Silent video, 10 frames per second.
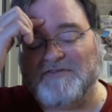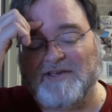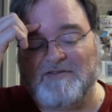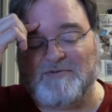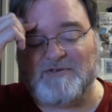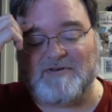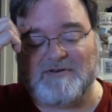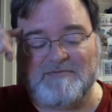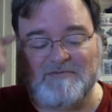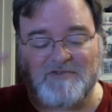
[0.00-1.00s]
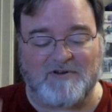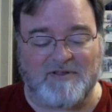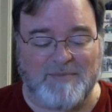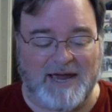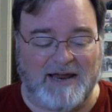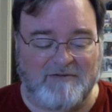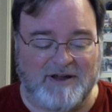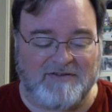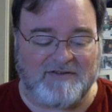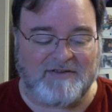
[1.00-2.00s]
So that's was sort of the main
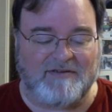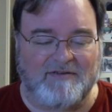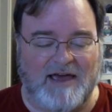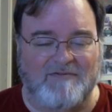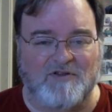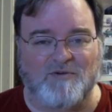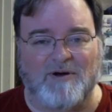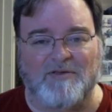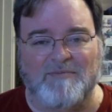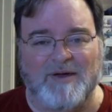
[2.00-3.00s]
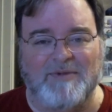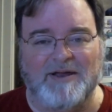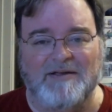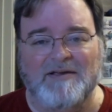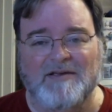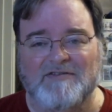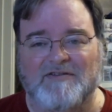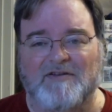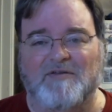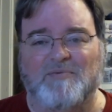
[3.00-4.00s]
reason to have the 12th Amendment,
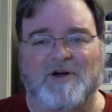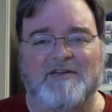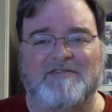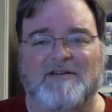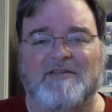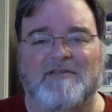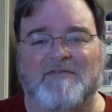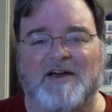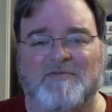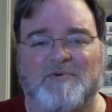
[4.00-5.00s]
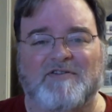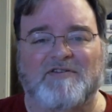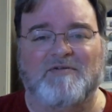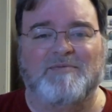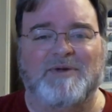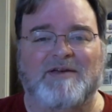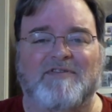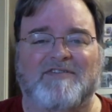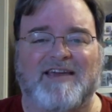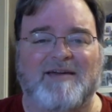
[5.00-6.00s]
so that the president and the vice president would be of
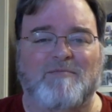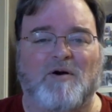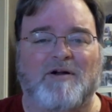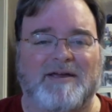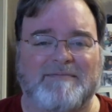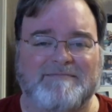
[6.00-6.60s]
the same party.